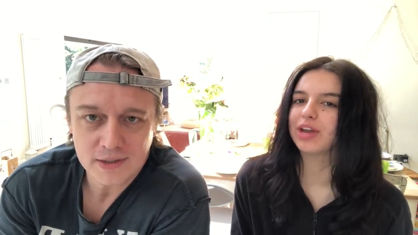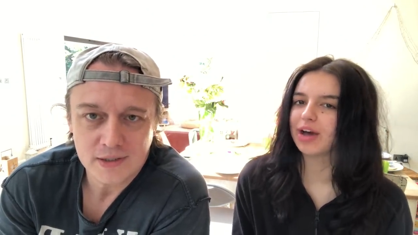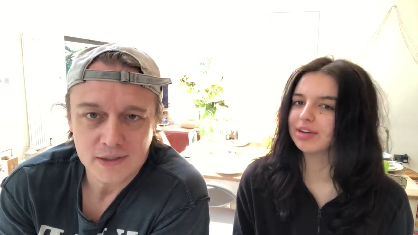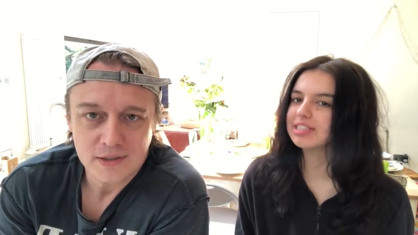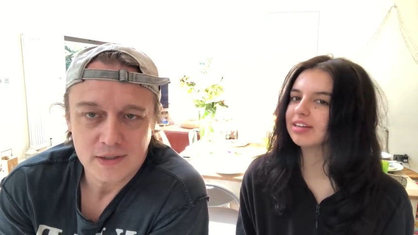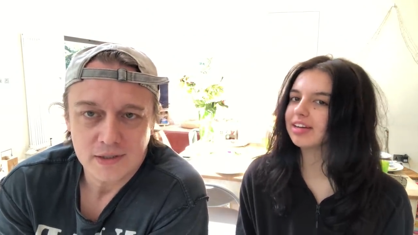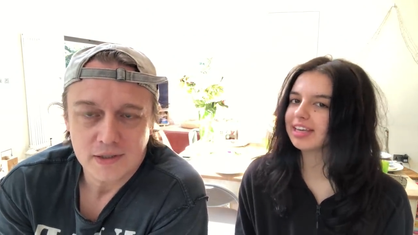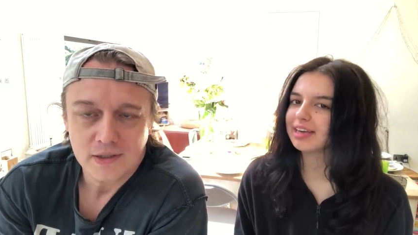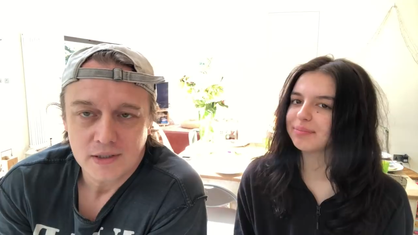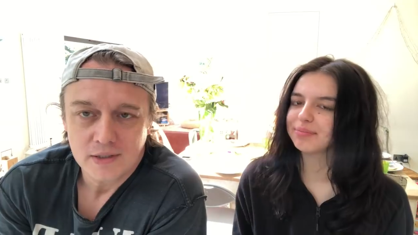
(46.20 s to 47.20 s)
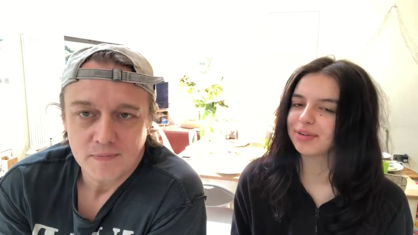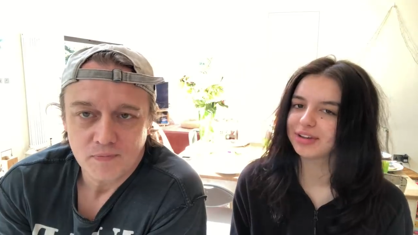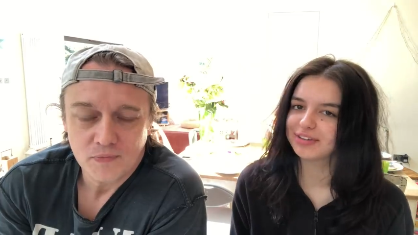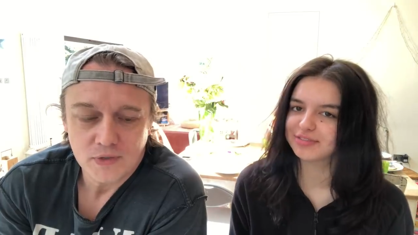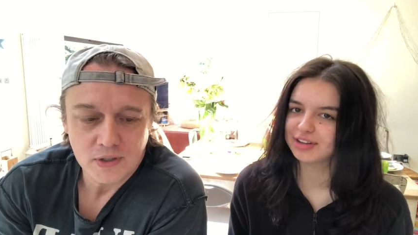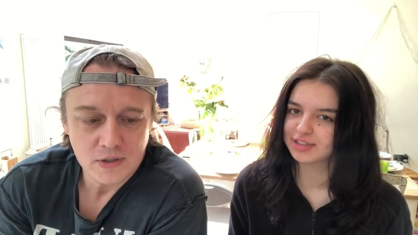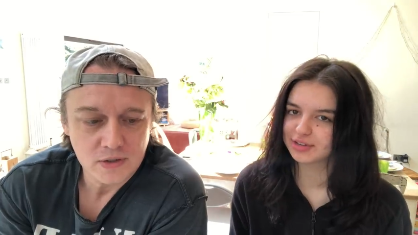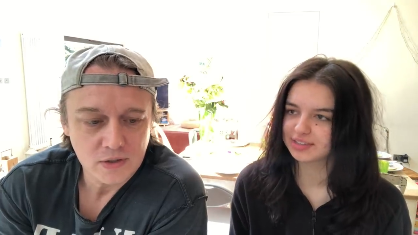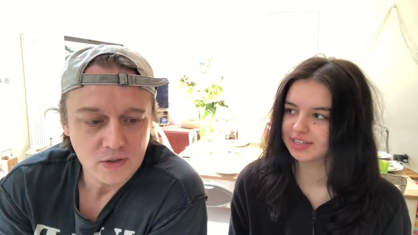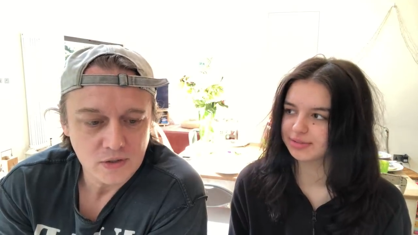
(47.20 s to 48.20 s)
Speaker 1: now. I didn't like him at first.
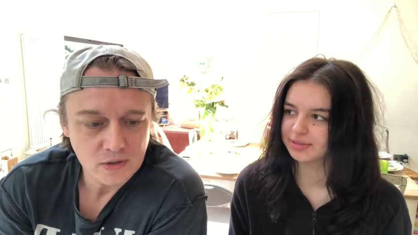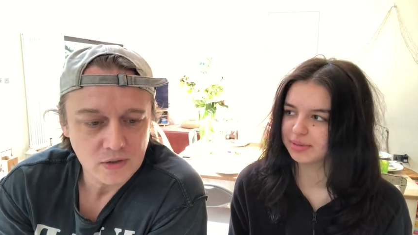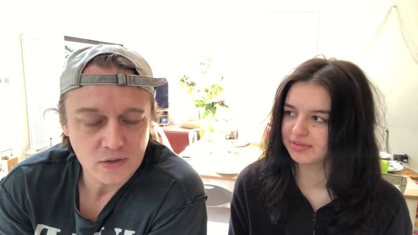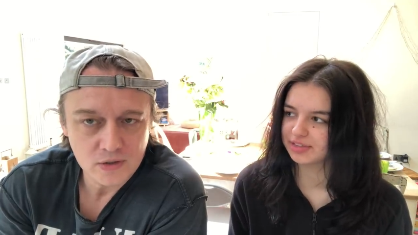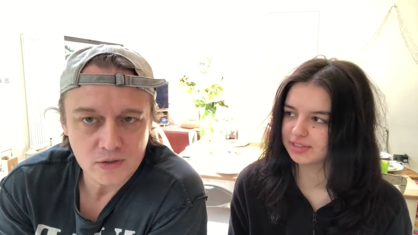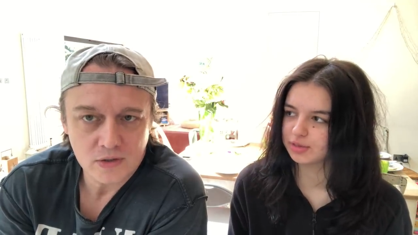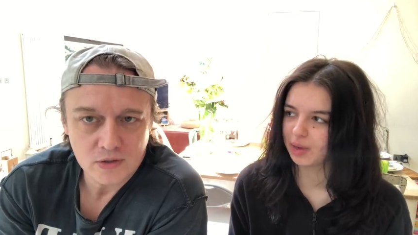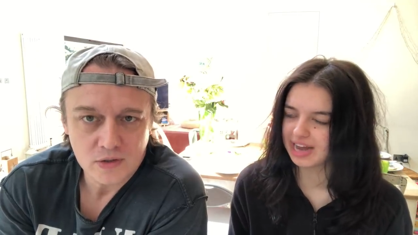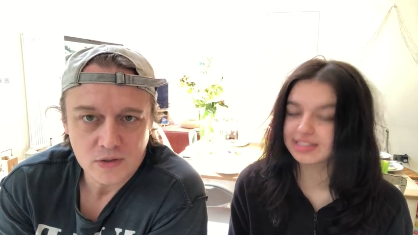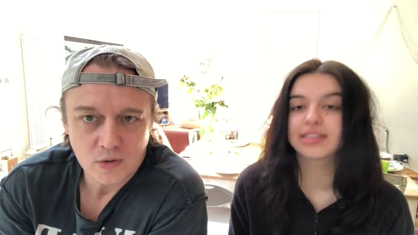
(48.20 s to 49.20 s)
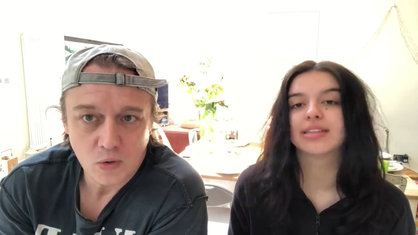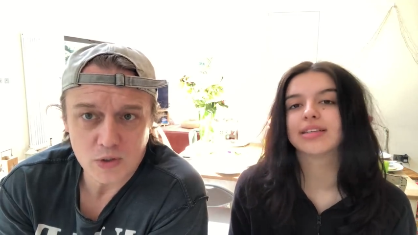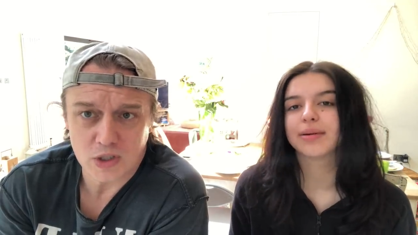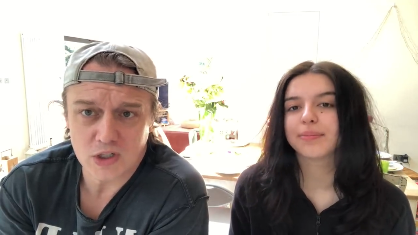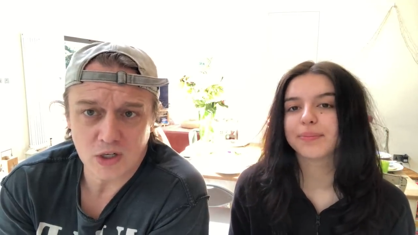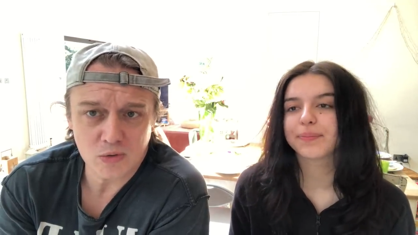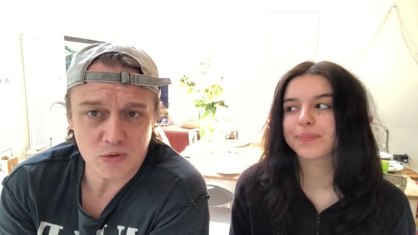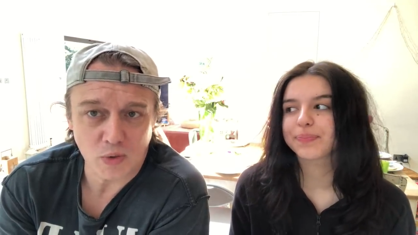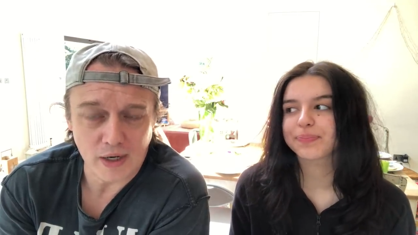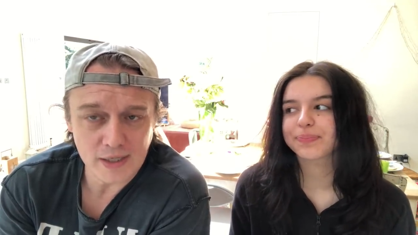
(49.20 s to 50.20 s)
Obviously, he was a bit of a twat.
Speaker 2: Oh, he's a total
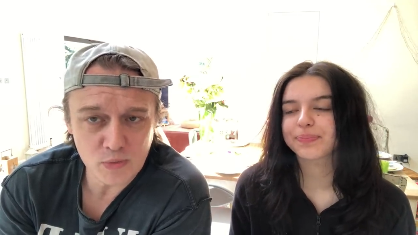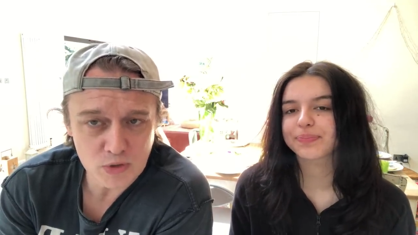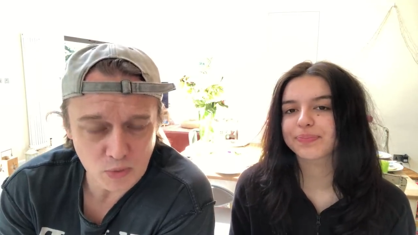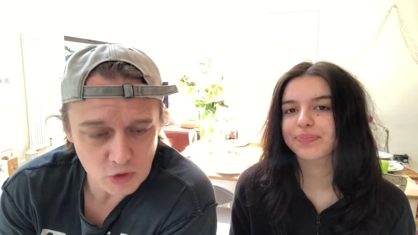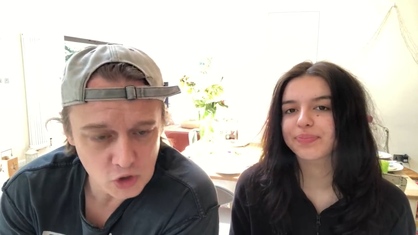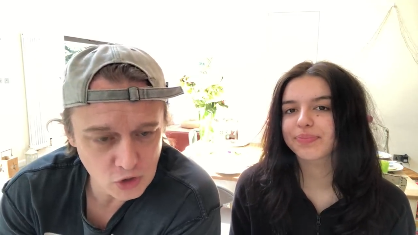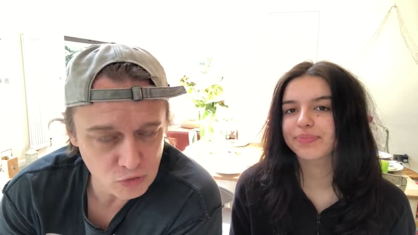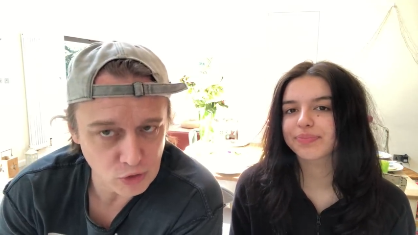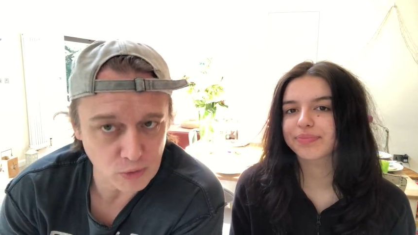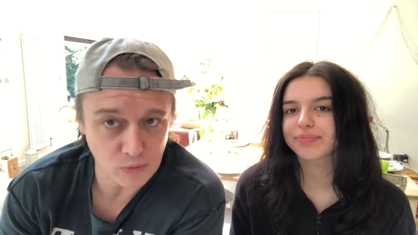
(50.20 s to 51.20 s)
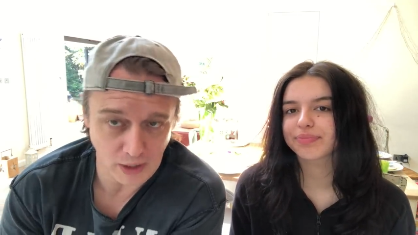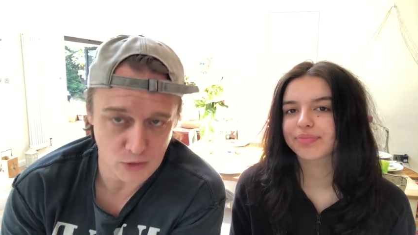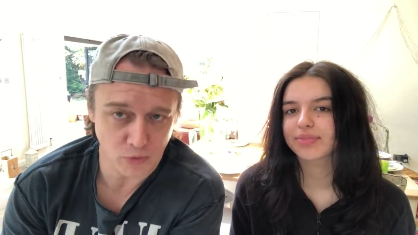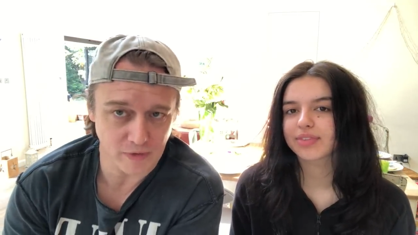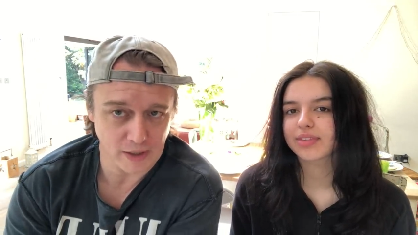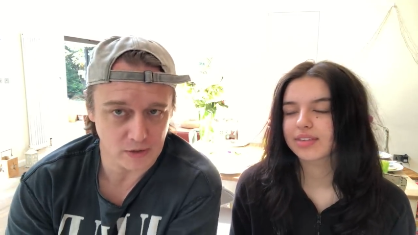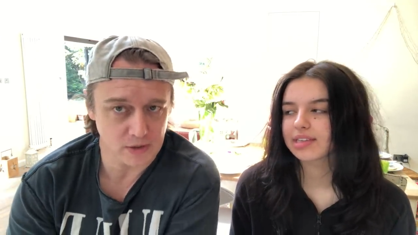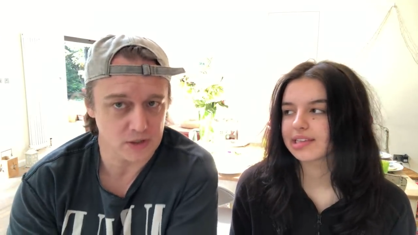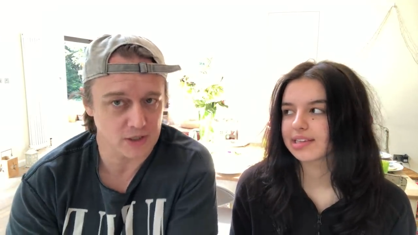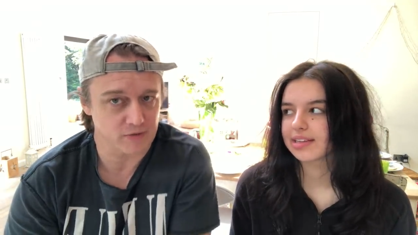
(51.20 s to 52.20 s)
twat, and he was the one who threw, as we've now
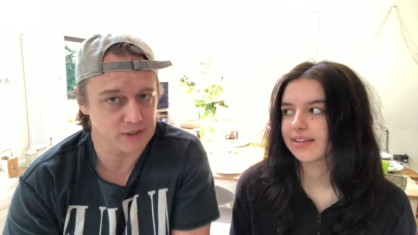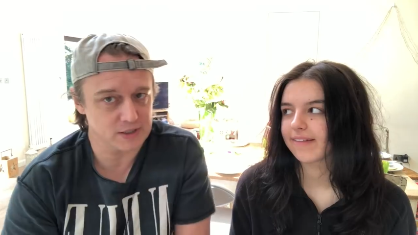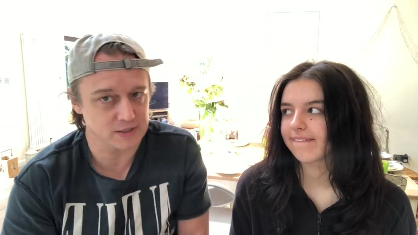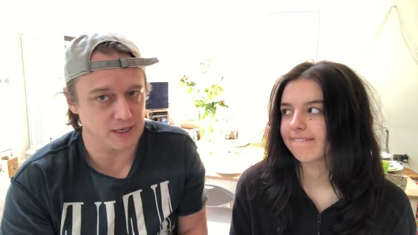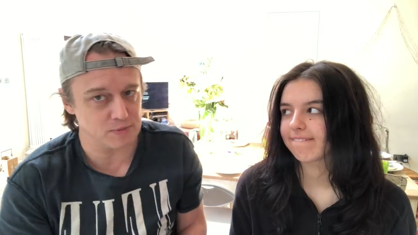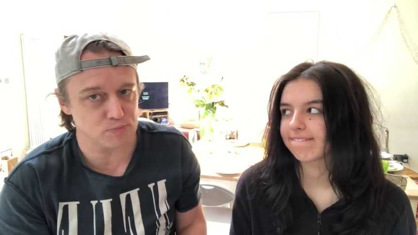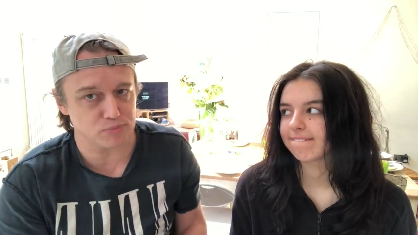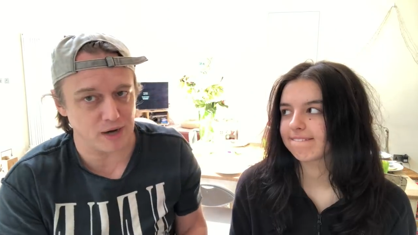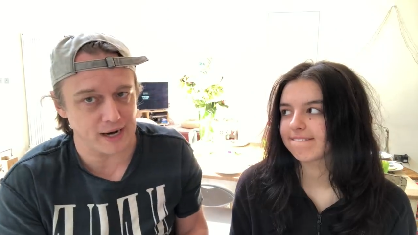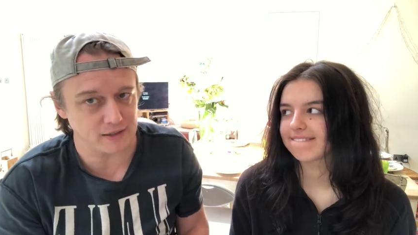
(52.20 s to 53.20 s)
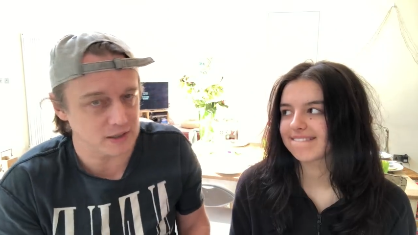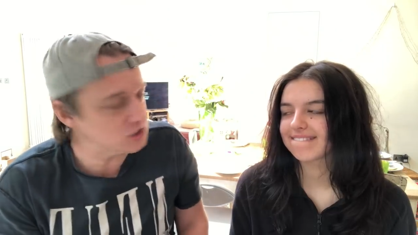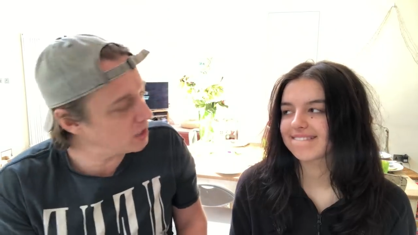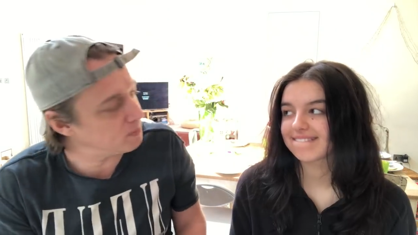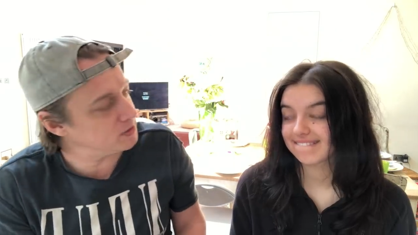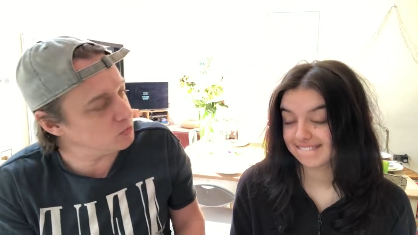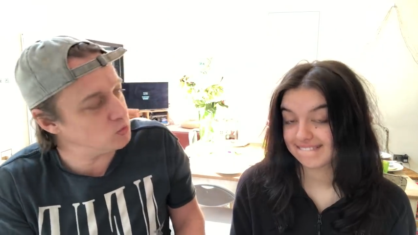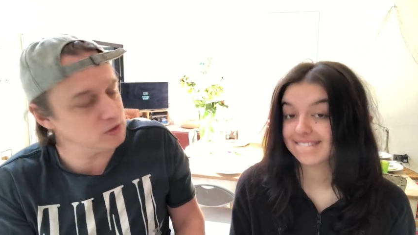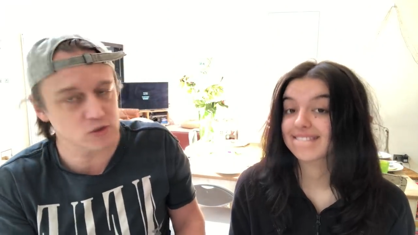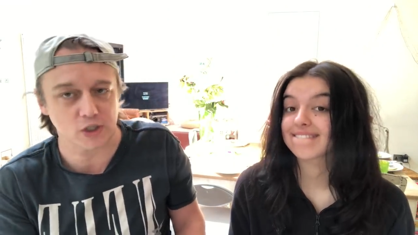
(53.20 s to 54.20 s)
discovered, his name is Bran, the chap in the
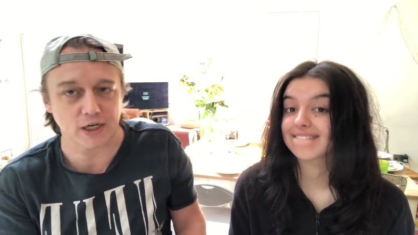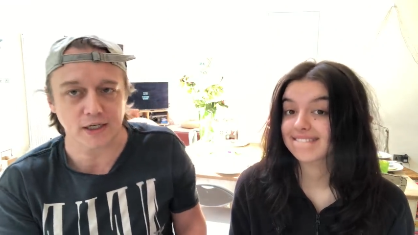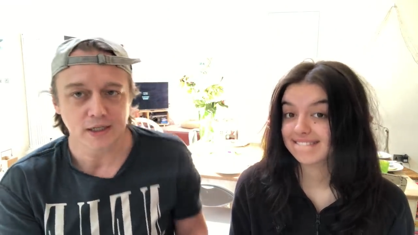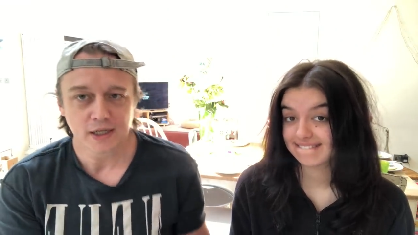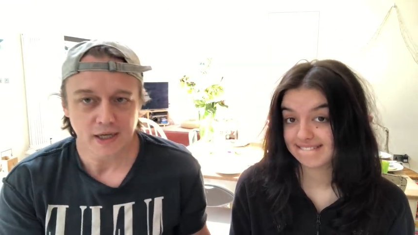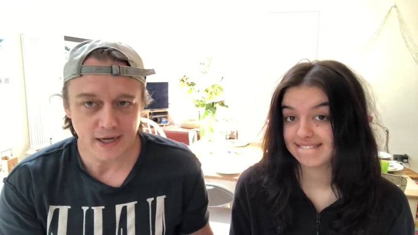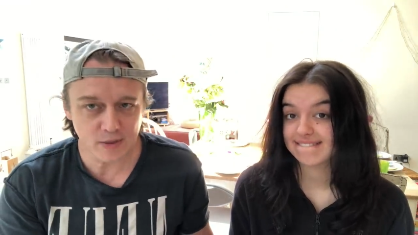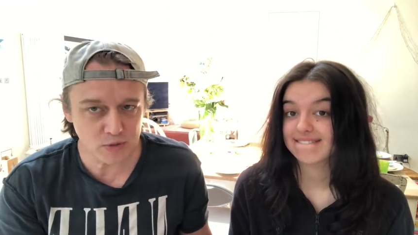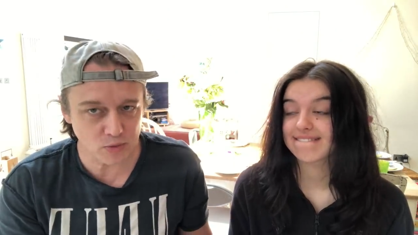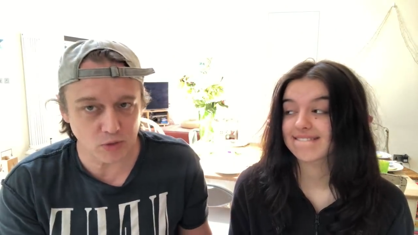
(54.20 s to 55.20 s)
wheelchair he was the